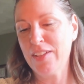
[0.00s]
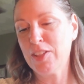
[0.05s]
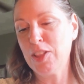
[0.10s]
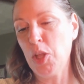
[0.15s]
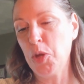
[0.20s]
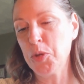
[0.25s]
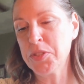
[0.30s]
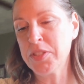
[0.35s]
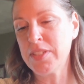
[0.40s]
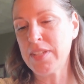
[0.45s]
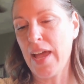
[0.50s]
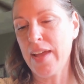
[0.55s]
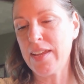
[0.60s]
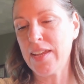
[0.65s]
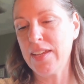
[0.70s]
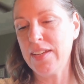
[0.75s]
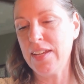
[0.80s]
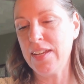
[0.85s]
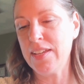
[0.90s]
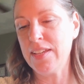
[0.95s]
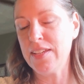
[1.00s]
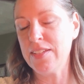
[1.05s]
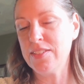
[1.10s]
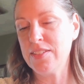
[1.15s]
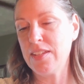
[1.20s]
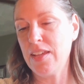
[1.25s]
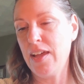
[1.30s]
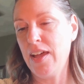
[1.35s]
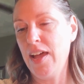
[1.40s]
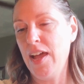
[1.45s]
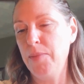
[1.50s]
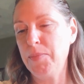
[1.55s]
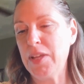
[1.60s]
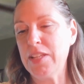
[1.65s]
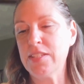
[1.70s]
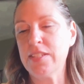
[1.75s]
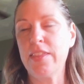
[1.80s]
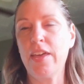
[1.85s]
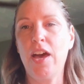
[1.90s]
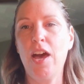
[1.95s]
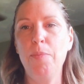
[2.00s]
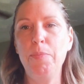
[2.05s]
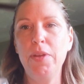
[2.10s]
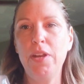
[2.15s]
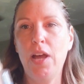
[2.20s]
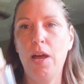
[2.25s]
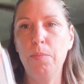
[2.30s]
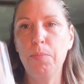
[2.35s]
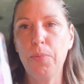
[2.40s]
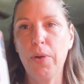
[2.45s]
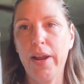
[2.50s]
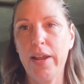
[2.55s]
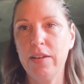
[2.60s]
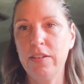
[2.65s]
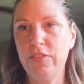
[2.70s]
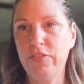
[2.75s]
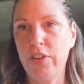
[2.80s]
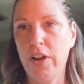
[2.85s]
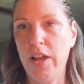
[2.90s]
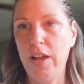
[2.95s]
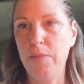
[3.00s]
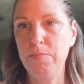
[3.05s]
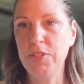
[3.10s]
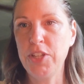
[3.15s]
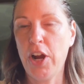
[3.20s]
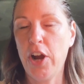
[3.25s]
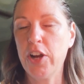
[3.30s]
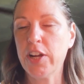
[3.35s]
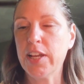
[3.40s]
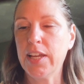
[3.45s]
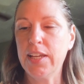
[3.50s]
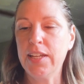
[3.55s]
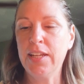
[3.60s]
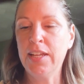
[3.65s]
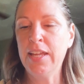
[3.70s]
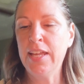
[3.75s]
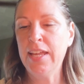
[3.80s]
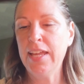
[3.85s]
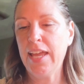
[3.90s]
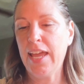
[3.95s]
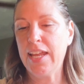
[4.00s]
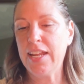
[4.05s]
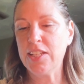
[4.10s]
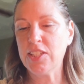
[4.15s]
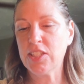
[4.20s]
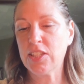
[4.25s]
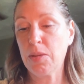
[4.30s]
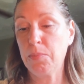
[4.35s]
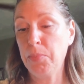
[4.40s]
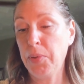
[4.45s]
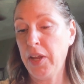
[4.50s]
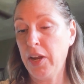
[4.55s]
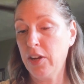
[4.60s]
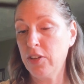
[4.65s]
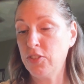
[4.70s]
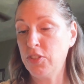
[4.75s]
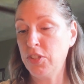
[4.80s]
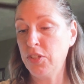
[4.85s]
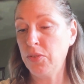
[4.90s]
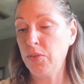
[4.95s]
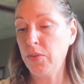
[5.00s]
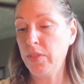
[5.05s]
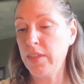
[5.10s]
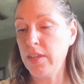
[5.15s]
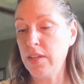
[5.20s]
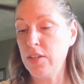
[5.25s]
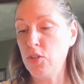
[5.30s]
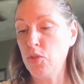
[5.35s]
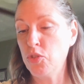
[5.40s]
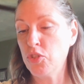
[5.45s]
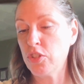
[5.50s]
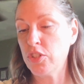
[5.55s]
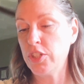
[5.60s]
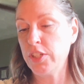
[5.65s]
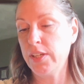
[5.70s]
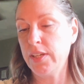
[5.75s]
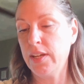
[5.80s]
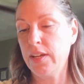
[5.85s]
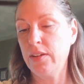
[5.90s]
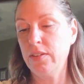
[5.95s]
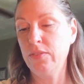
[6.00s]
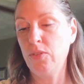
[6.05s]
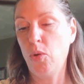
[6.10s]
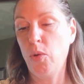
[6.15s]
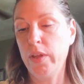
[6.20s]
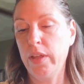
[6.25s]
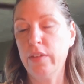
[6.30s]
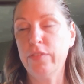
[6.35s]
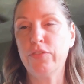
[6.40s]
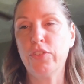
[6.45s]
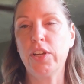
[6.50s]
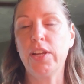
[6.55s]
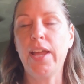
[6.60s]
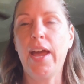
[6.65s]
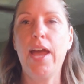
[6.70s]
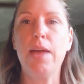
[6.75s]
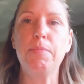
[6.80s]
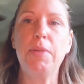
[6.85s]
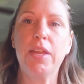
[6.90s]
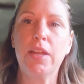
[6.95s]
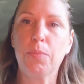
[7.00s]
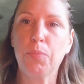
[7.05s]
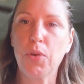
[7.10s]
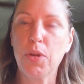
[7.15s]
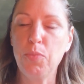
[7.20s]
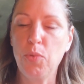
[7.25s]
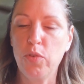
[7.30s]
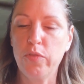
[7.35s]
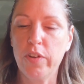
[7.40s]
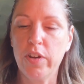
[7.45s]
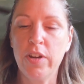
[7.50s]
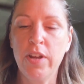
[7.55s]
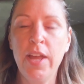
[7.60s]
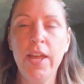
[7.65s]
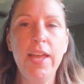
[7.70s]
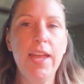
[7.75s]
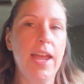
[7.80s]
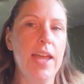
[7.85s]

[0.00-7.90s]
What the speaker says: Close second is, it's the Up and Up brand from Target, and it's compared to the Neutrogena oil-free eye makeup remover.